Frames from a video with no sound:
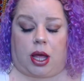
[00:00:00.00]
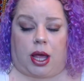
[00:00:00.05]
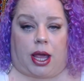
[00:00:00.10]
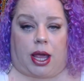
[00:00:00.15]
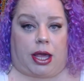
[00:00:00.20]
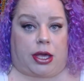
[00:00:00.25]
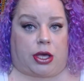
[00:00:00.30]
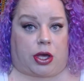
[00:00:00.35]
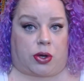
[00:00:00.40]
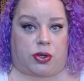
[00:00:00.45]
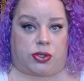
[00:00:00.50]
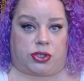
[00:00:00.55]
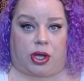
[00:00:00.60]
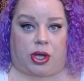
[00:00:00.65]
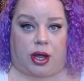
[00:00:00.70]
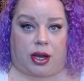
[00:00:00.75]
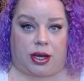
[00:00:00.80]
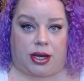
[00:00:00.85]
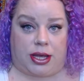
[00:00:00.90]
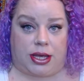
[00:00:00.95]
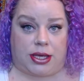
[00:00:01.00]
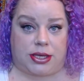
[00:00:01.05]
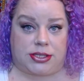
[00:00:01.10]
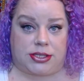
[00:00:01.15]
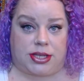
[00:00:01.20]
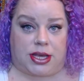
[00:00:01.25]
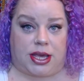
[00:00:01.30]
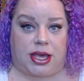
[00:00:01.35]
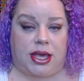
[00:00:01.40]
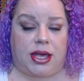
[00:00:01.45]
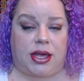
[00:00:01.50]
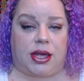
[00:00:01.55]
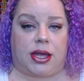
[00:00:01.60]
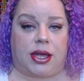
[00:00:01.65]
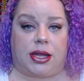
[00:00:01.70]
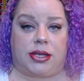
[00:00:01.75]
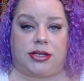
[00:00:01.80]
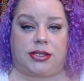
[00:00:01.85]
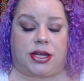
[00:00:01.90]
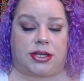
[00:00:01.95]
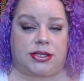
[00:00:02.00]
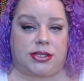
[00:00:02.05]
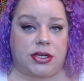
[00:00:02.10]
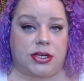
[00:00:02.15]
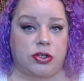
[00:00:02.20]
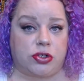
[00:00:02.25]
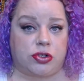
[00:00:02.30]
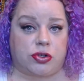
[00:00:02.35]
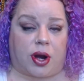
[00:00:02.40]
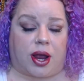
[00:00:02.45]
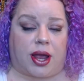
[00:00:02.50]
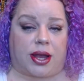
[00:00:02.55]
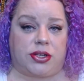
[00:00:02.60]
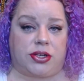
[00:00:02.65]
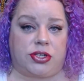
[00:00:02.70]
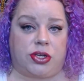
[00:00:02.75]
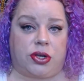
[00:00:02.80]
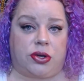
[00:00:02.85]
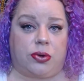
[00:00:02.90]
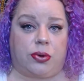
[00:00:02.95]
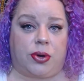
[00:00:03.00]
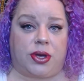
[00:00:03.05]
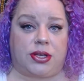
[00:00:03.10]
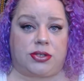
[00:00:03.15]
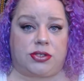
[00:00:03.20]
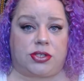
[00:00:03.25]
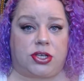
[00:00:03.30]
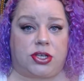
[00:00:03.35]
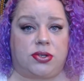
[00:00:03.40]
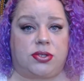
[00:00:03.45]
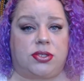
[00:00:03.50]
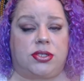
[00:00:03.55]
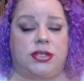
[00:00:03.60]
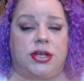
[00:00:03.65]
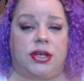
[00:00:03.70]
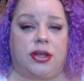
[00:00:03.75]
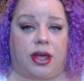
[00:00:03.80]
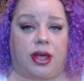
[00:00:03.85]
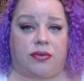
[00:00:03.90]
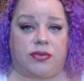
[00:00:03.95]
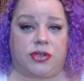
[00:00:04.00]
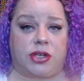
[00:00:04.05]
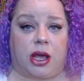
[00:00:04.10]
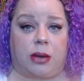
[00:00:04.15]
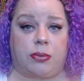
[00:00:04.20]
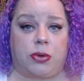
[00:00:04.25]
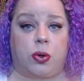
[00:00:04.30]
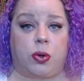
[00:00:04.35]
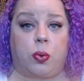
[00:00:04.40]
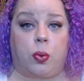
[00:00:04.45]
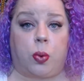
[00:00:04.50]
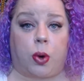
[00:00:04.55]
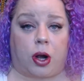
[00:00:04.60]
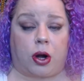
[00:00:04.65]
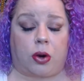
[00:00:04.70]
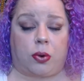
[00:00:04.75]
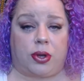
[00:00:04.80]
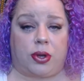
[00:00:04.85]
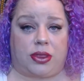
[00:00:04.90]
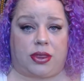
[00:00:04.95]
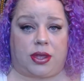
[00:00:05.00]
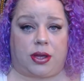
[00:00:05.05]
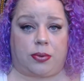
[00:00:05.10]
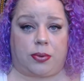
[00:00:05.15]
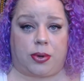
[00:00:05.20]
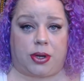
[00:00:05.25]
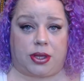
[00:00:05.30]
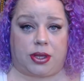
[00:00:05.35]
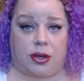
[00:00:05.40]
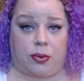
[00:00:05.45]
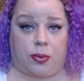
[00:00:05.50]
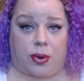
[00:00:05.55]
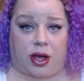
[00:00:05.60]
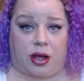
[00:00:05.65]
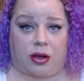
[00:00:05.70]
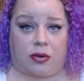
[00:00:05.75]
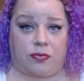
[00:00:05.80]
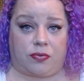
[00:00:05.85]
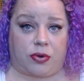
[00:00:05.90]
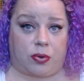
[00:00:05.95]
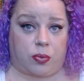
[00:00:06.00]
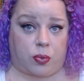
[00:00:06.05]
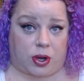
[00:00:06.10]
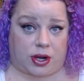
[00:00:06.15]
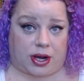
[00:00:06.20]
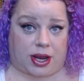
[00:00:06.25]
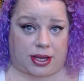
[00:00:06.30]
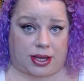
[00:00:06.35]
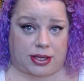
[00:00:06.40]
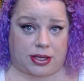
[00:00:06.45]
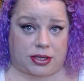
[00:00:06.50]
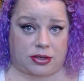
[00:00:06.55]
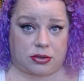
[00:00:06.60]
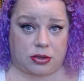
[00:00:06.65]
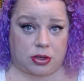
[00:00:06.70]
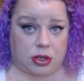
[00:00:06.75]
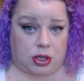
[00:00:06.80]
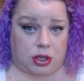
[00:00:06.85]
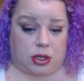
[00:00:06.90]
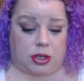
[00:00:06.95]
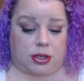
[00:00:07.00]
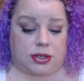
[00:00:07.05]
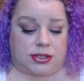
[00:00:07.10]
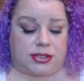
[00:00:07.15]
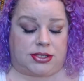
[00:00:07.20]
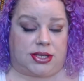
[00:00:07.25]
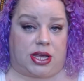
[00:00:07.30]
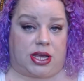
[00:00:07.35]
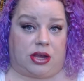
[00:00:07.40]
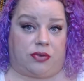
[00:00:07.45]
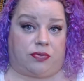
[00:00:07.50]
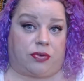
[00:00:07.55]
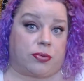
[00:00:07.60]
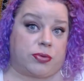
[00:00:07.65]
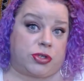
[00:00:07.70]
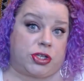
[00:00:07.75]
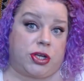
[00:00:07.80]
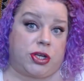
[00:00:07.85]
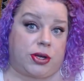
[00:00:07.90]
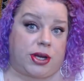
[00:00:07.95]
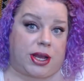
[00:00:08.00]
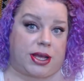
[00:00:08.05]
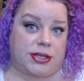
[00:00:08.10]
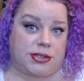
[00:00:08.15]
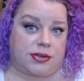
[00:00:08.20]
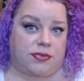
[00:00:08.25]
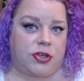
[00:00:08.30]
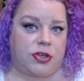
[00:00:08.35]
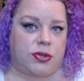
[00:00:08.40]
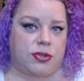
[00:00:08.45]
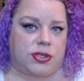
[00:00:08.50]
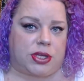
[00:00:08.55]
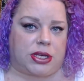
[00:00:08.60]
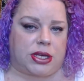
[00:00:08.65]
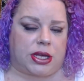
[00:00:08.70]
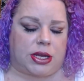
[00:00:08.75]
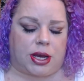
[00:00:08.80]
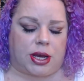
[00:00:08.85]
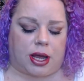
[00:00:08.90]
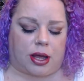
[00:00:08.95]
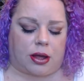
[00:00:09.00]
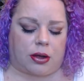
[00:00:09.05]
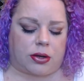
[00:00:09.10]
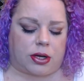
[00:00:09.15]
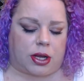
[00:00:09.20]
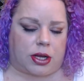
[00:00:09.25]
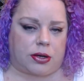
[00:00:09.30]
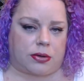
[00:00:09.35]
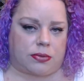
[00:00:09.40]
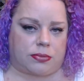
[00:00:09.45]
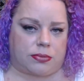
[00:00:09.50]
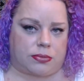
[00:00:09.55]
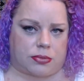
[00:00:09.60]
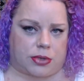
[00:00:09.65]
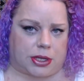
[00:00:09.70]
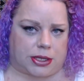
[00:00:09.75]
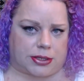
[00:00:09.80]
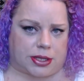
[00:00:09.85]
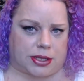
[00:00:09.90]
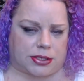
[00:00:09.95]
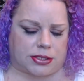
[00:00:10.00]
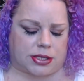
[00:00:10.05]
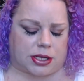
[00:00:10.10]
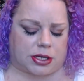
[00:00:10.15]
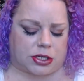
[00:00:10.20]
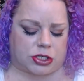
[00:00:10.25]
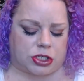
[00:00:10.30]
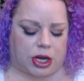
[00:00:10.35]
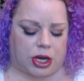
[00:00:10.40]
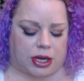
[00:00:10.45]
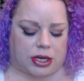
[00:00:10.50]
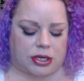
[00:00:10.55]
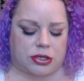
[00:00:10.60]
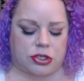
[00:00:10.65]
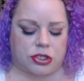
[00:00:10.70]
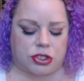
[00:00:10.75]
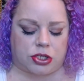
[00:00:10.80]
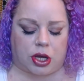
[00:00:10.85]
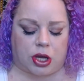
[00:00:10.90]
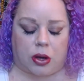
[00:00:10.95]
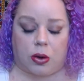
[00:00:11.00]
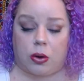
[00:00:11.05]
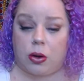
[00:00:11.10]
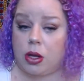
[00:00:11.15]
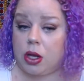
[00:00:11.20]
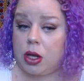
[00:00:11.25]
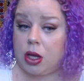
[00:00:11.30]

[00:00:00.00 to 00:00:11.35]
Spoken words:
It goes on easy. It doesn't dry too quick, so you still have time to work with it really well from what I can see from 2 days of using it now, and I don't think that's going to change. So,